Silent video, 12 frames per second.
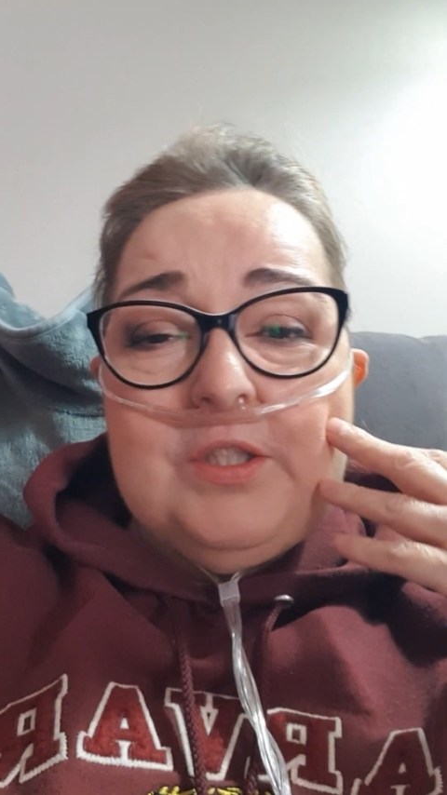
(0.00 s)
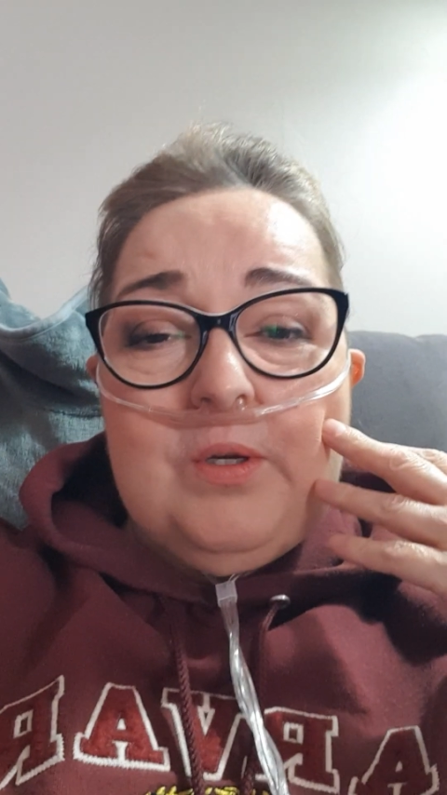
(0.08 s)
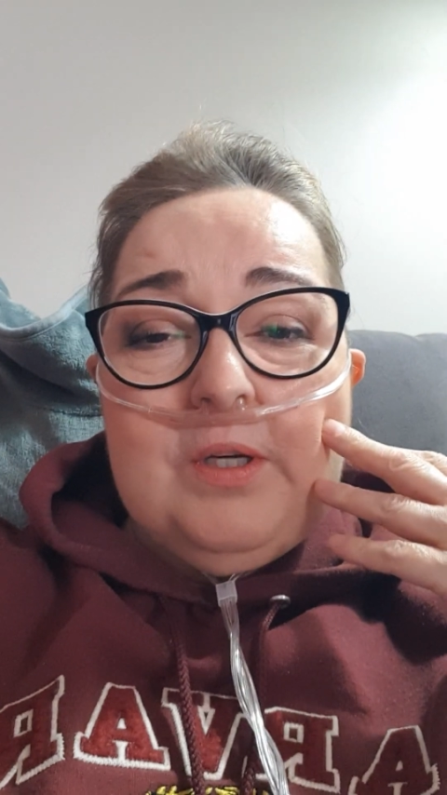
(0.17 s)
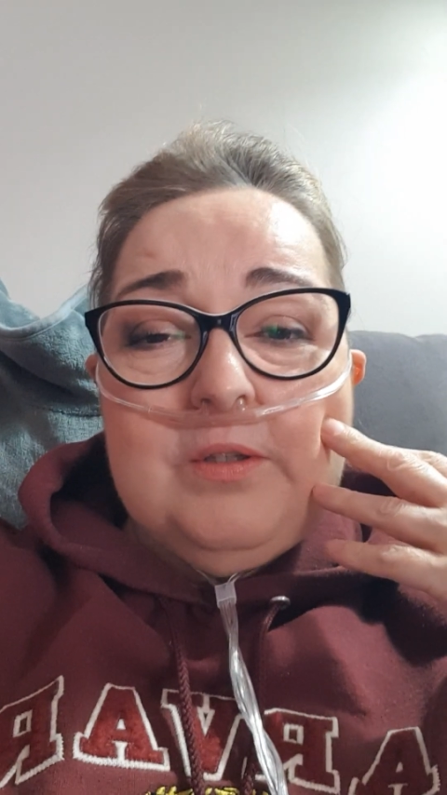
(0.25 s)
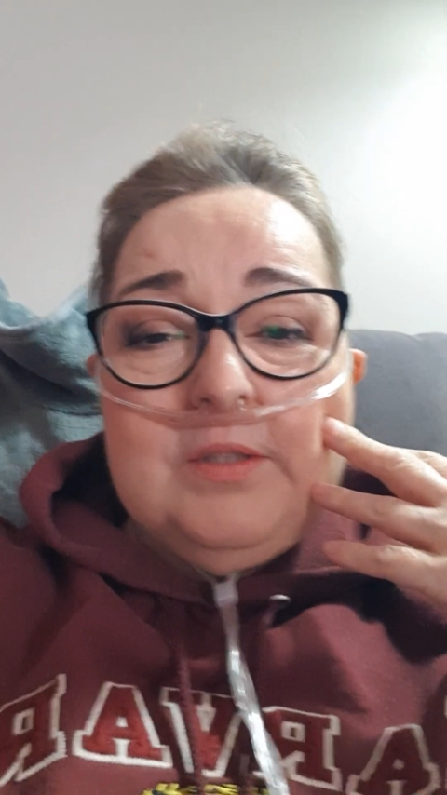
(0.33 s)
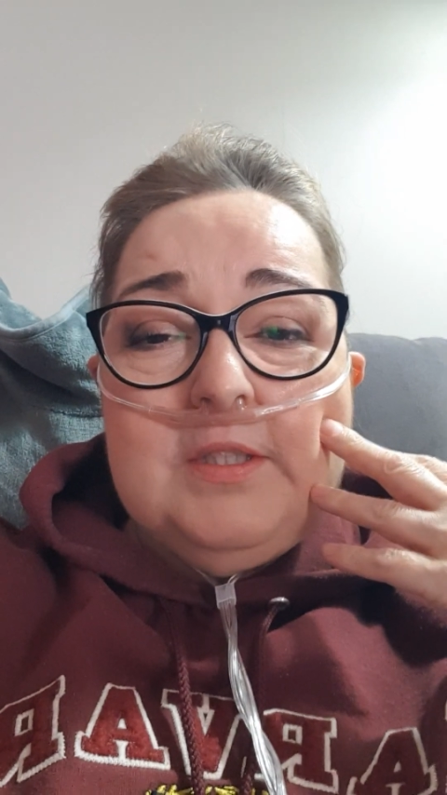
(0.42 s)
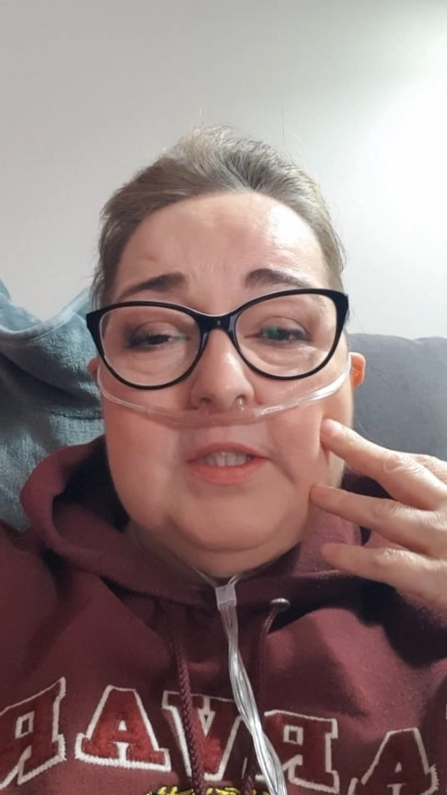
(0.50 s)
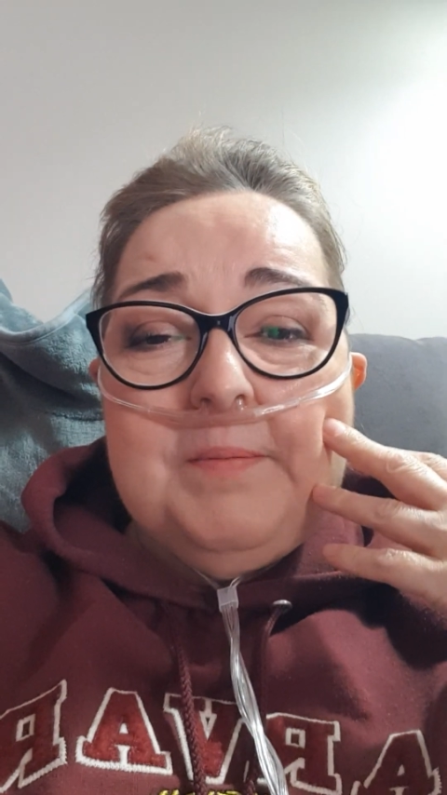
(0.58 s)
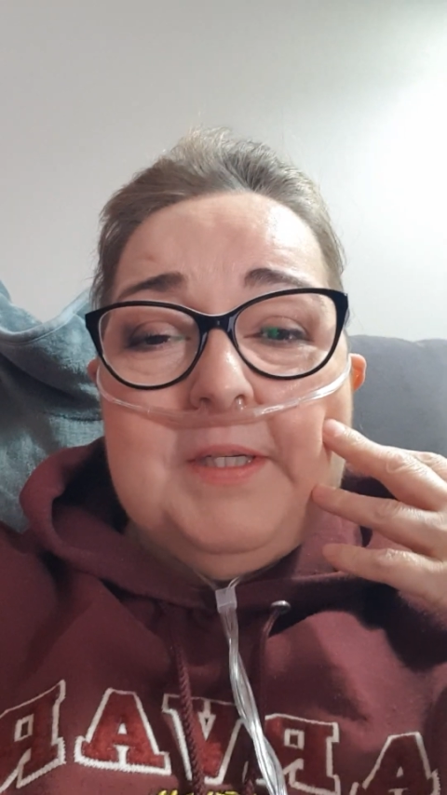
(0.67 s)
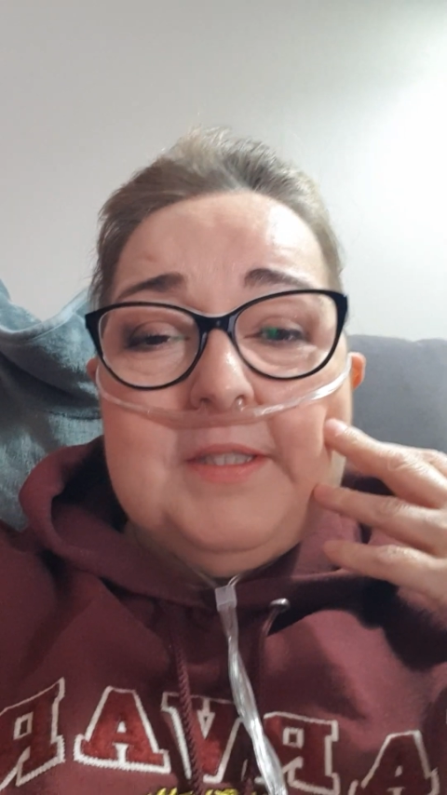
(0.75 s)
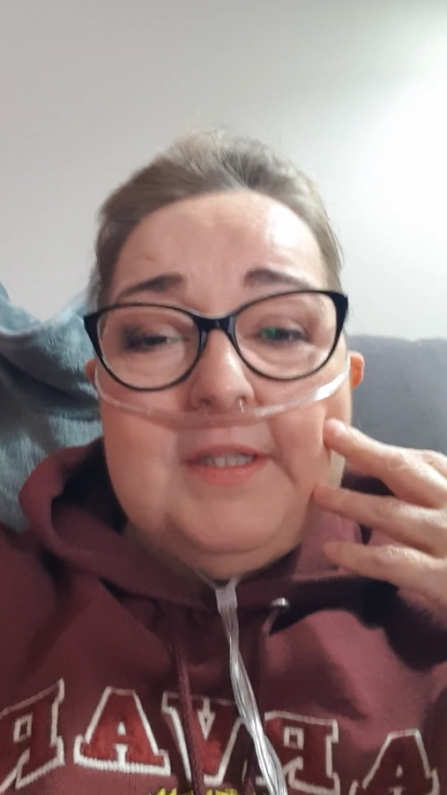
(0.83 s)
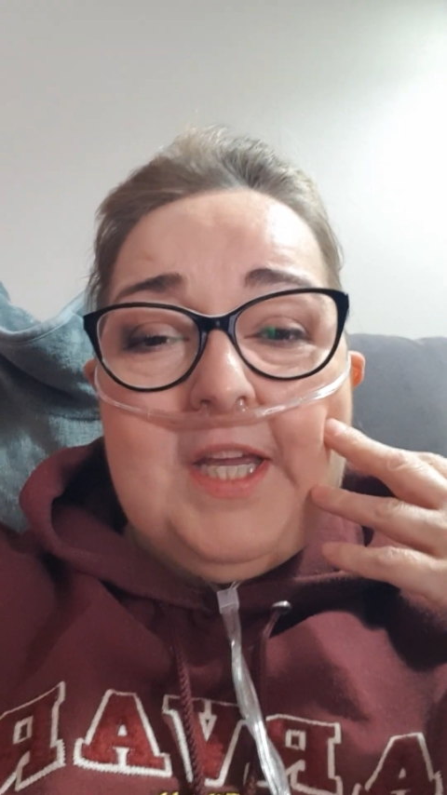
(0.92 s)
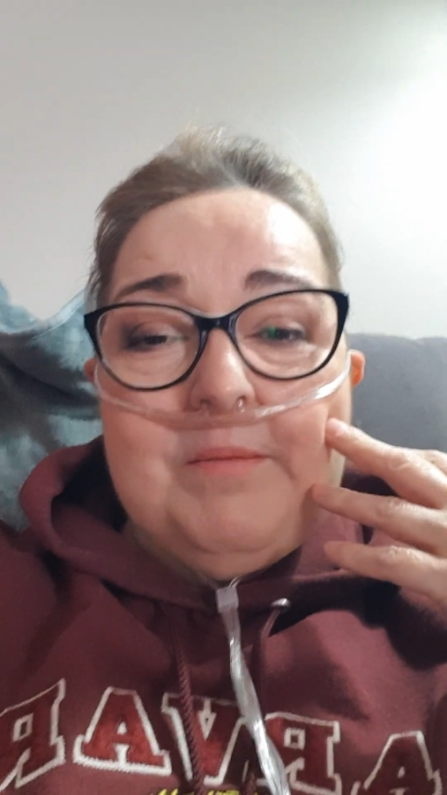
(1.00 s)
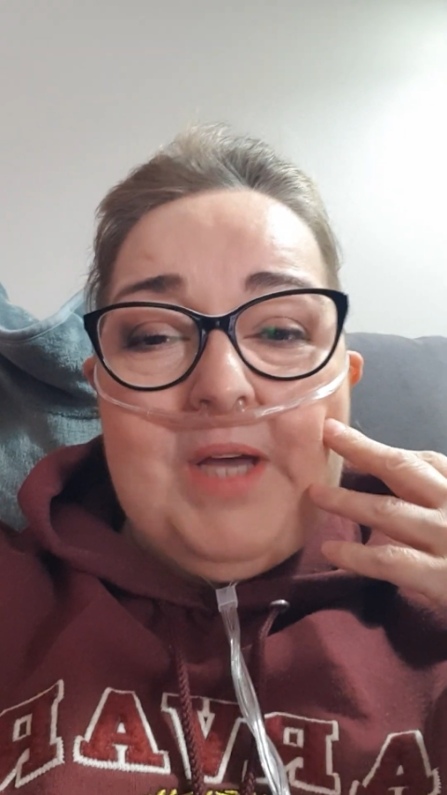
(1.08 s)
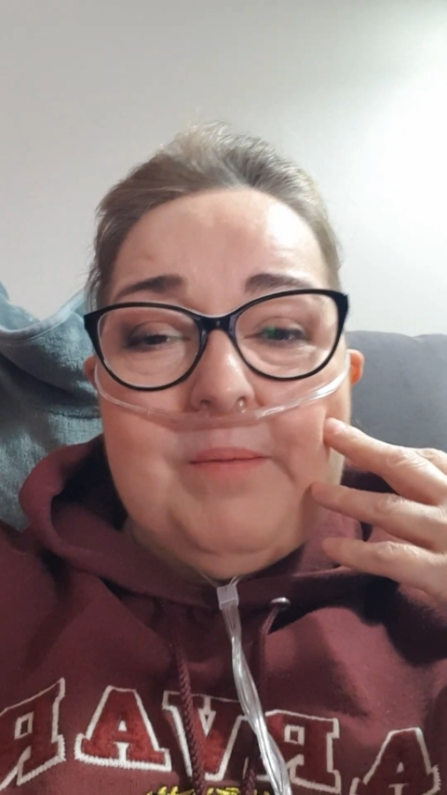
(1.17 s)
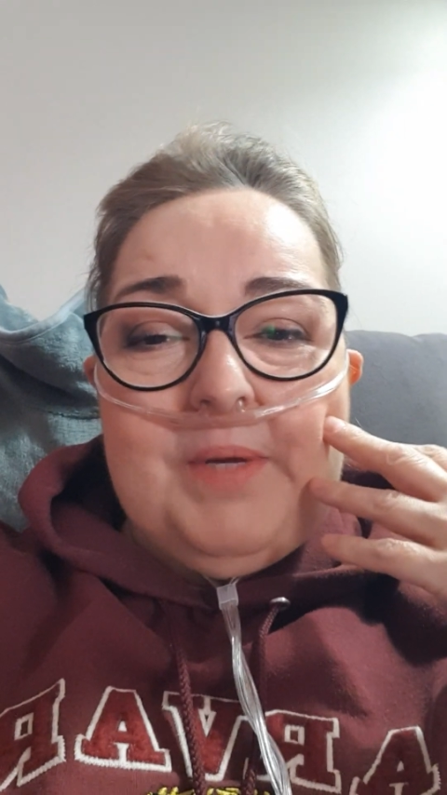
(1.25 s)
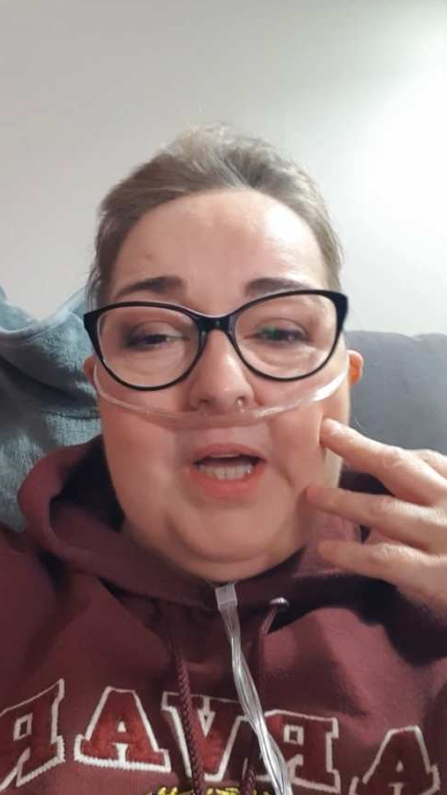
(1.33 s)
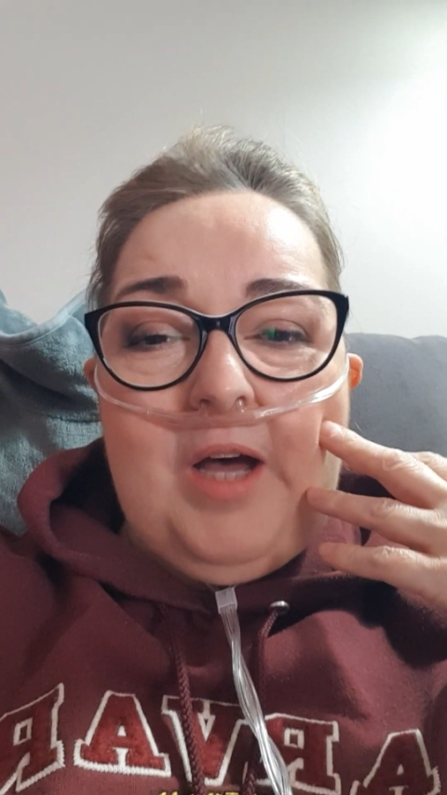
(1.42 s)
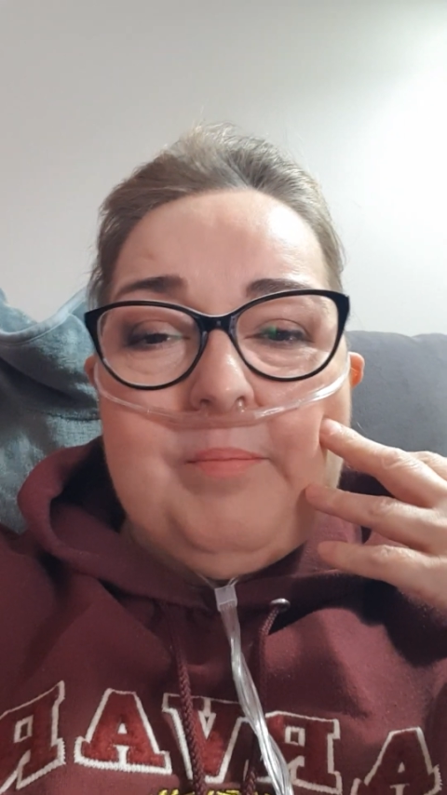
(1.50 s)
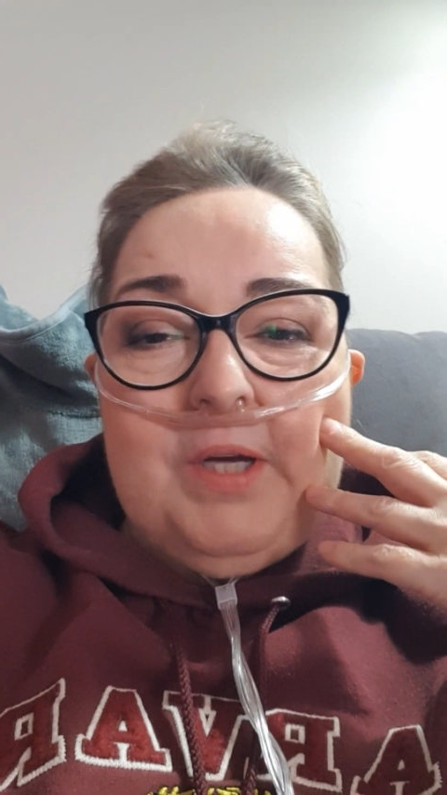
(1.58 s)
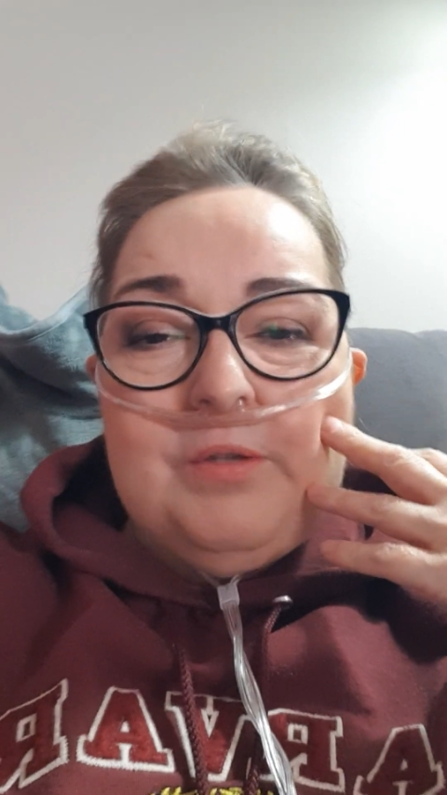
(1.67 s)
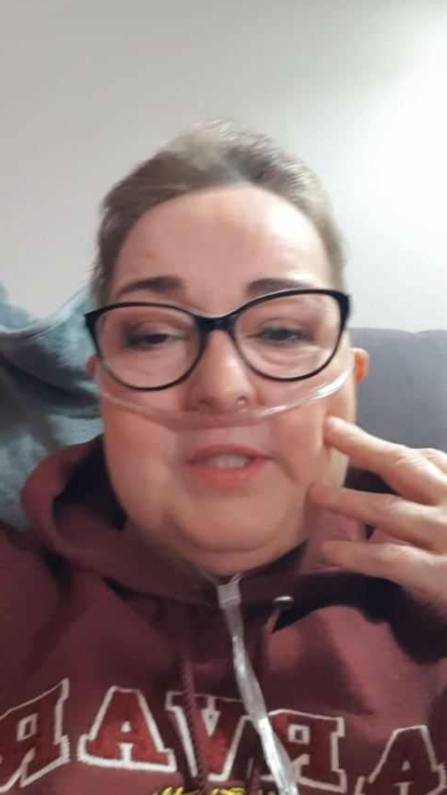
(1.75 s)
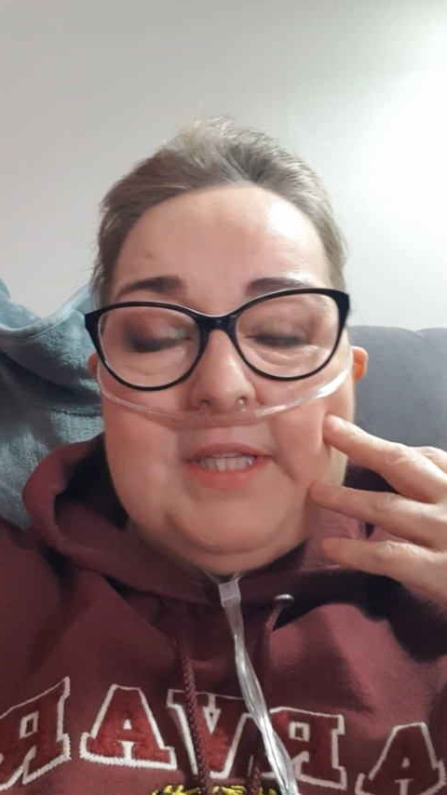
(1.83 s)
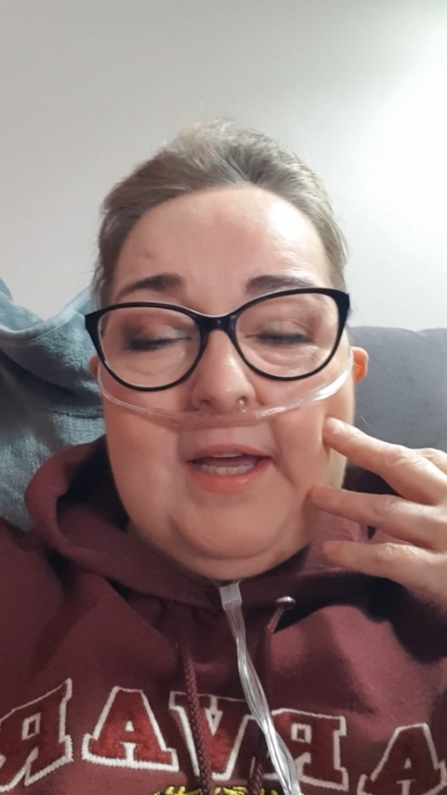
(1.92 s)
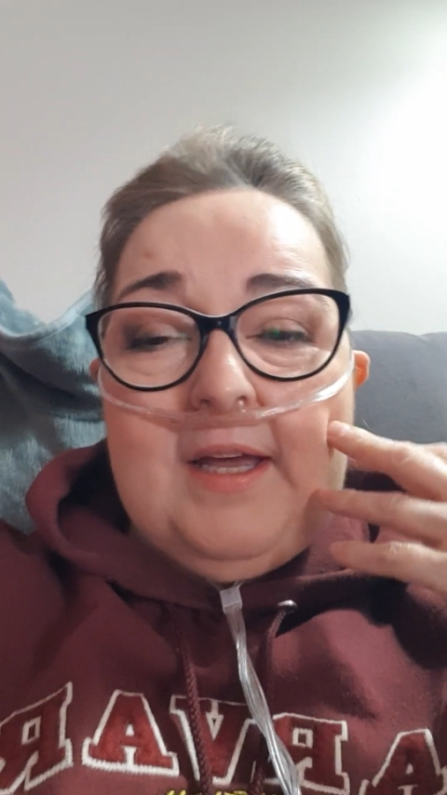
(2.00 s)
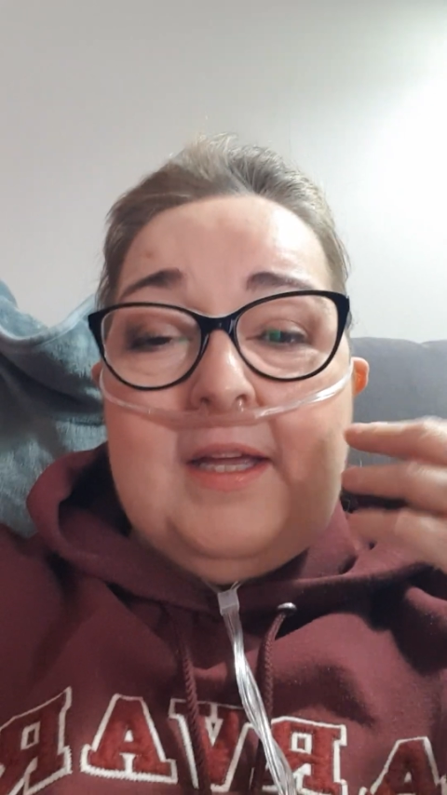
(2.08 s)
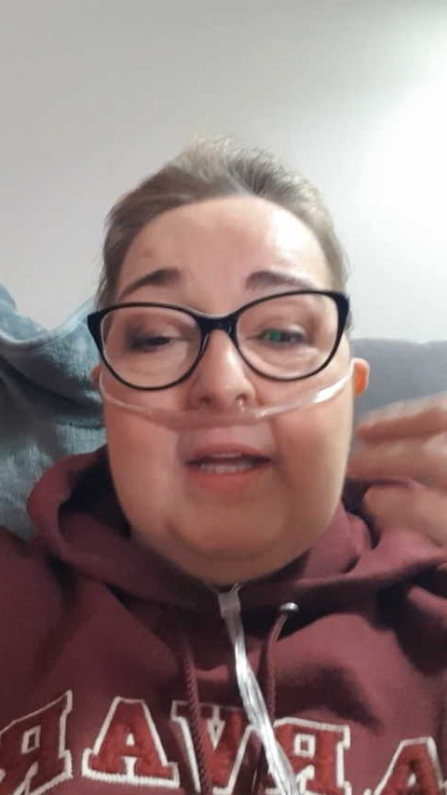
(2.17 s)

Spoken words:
So I got to speak to Hamey a bit about it,